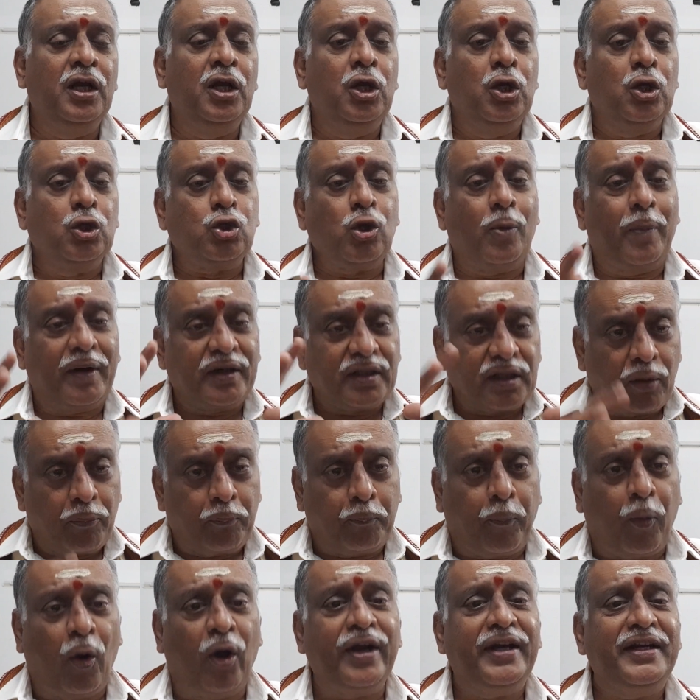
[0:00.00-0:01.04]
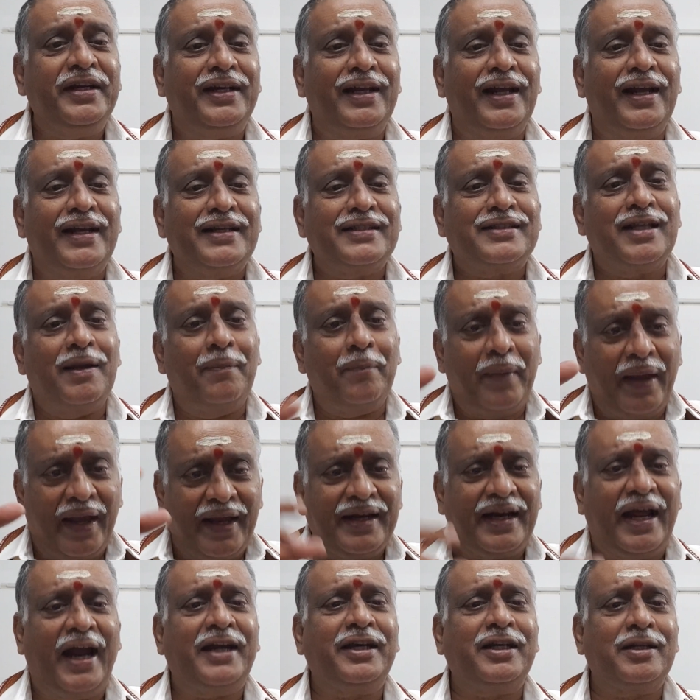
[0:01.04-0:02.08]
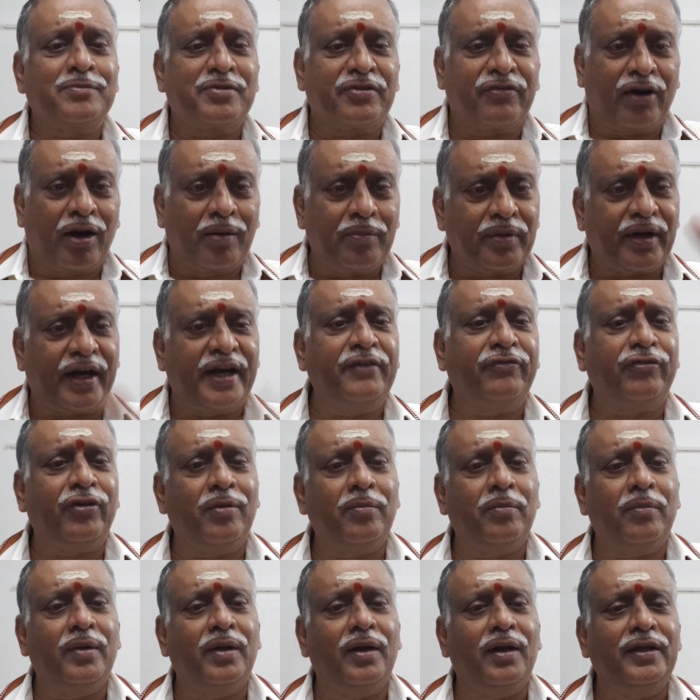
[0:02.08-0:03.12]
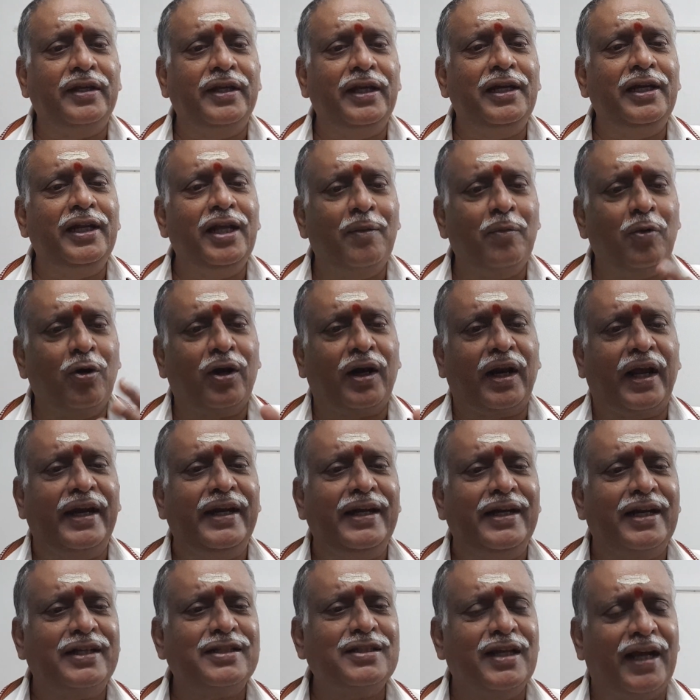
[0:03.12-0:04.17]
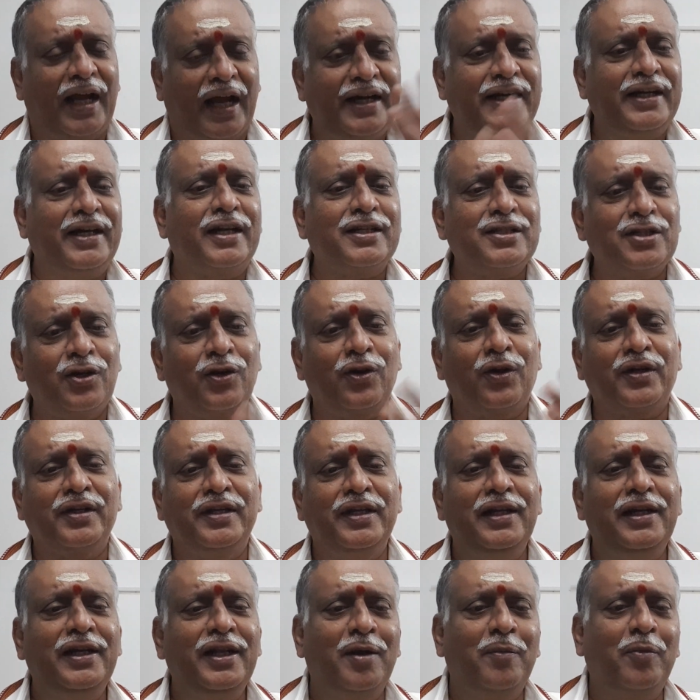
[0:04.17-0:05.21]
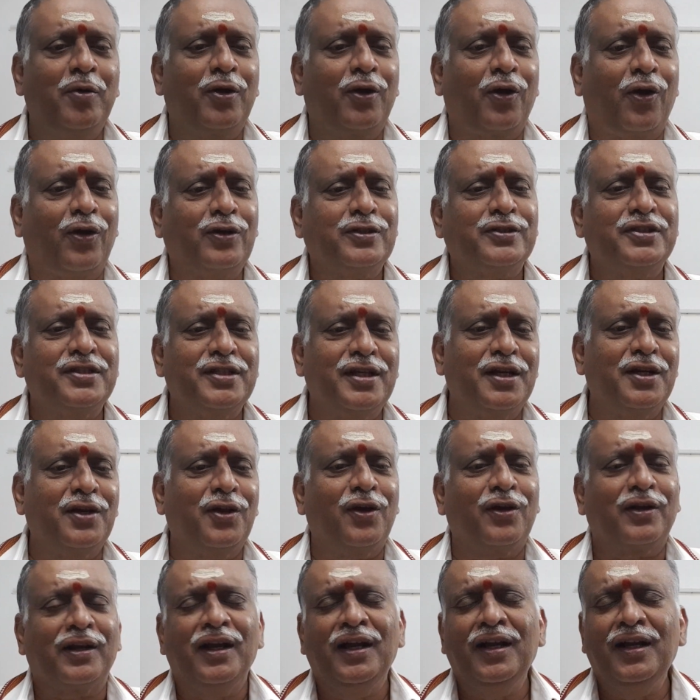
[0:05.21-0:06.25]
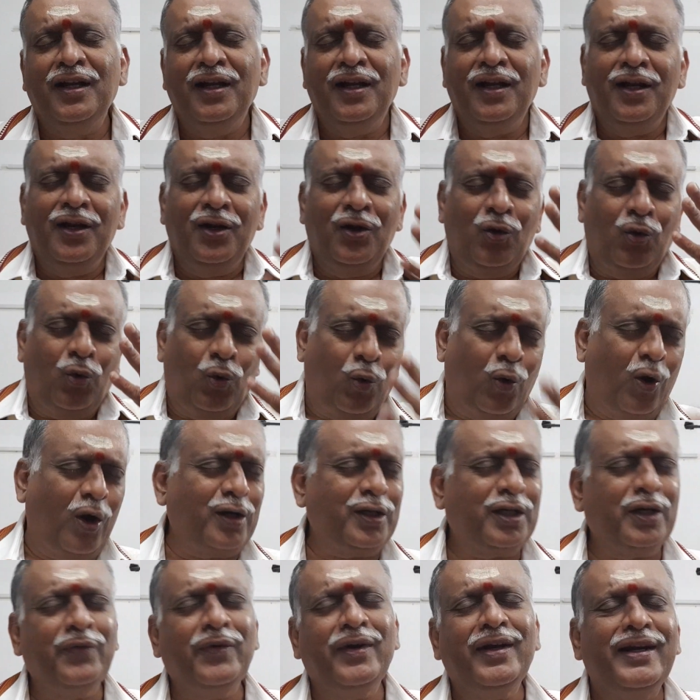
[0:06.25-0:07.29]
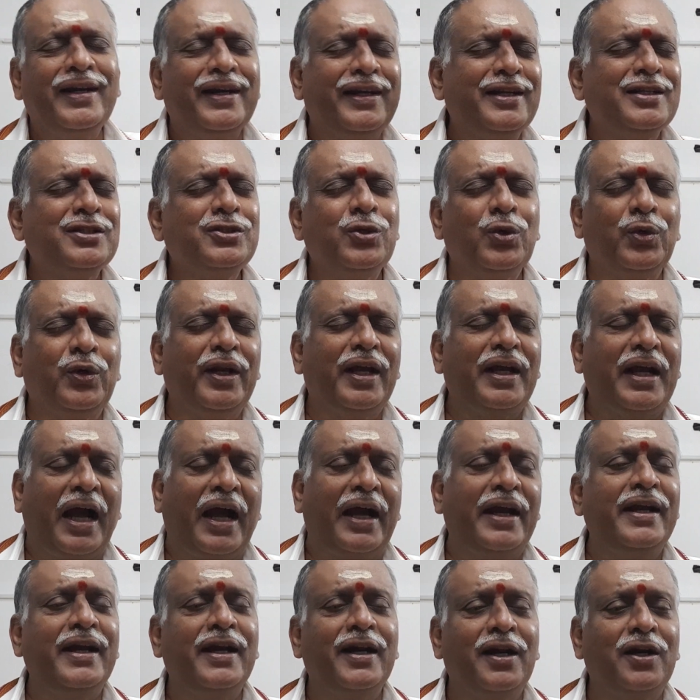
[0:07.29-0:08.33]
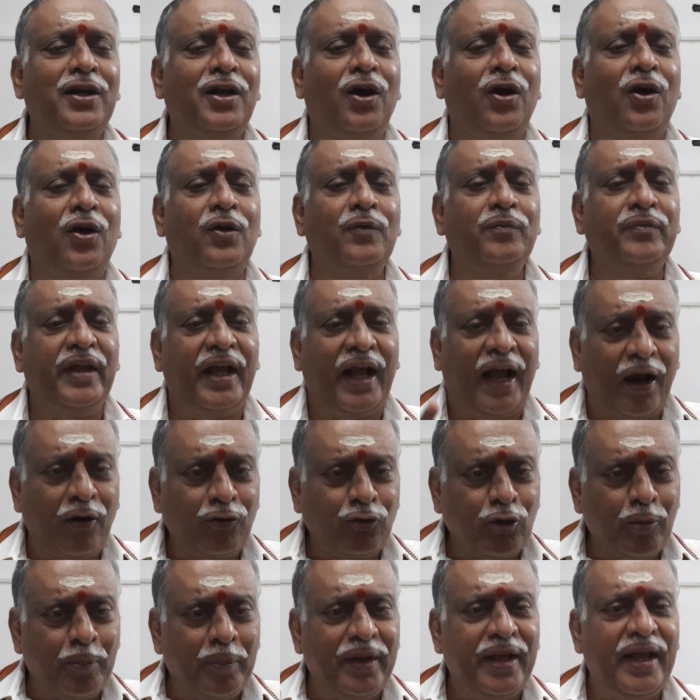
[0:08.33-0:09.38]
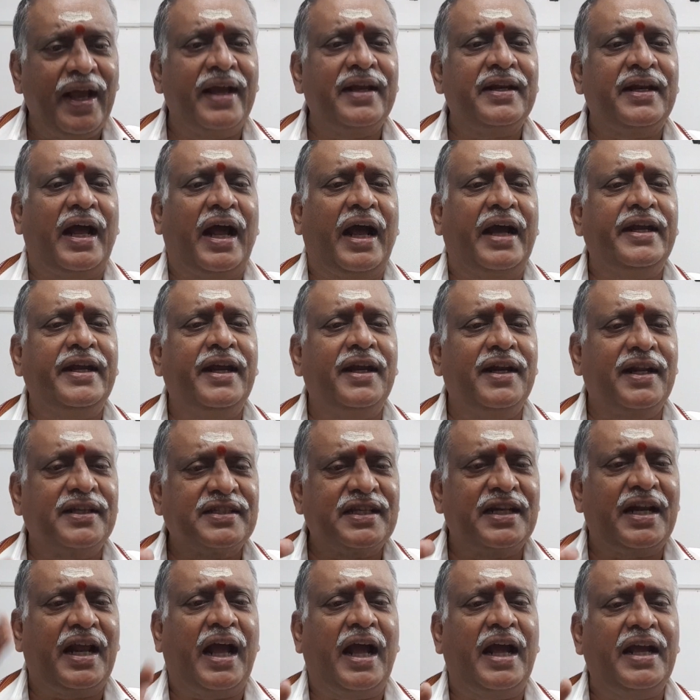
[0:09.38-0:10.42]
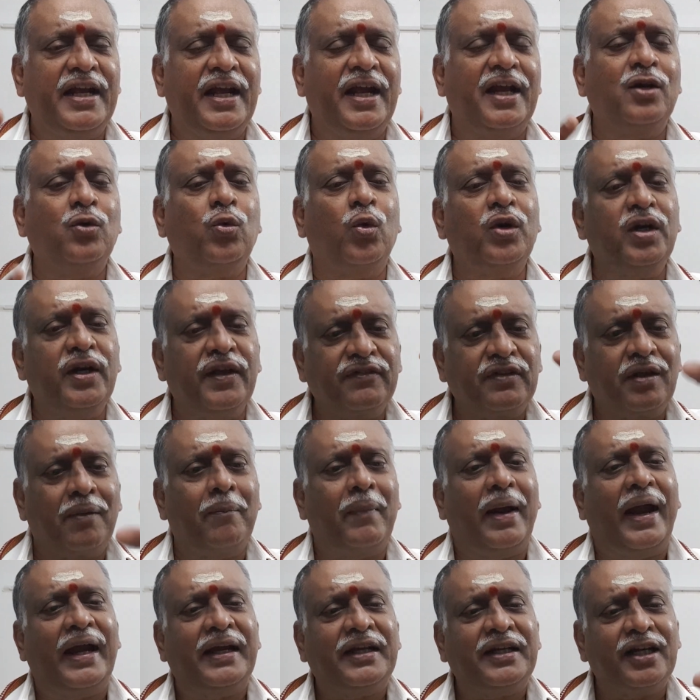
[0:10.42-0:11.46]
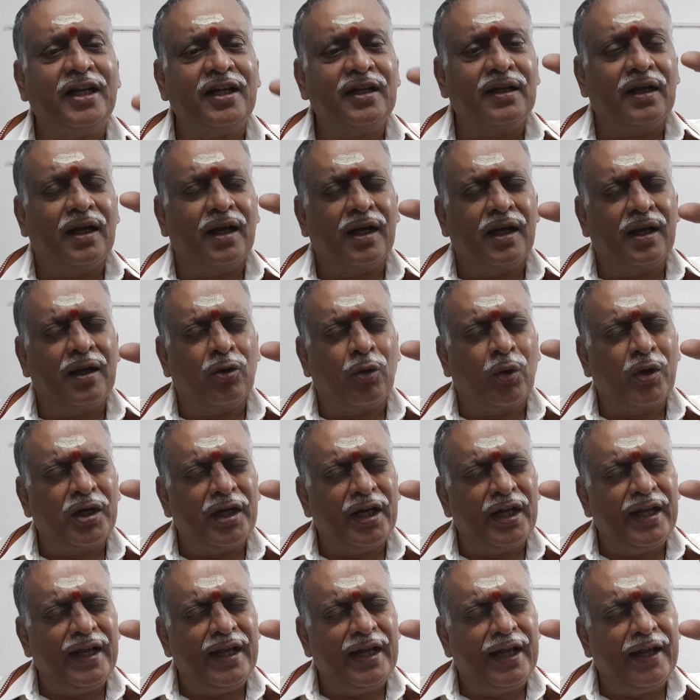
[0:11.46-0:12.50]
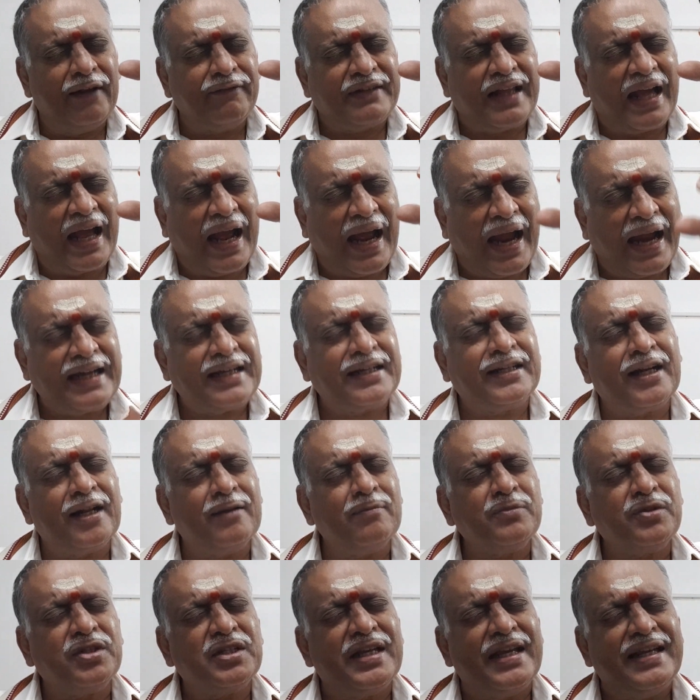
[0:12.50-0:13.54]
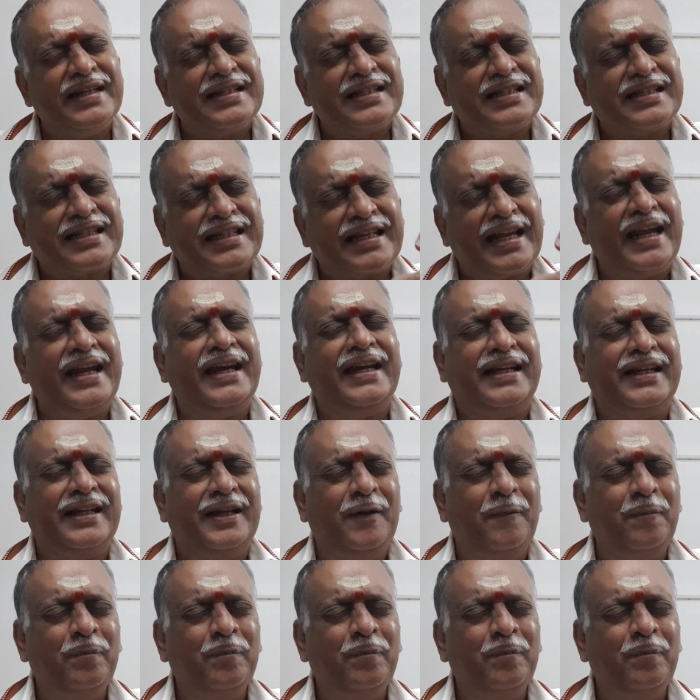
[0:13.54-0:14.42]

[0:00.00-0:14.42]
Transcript: So, but the point is, the main atoms right from helium or hydrogen or helium or oxygen or whatever it is, you take iron and all, they have to be an iron as an iron only if the matter, only if the atoms inside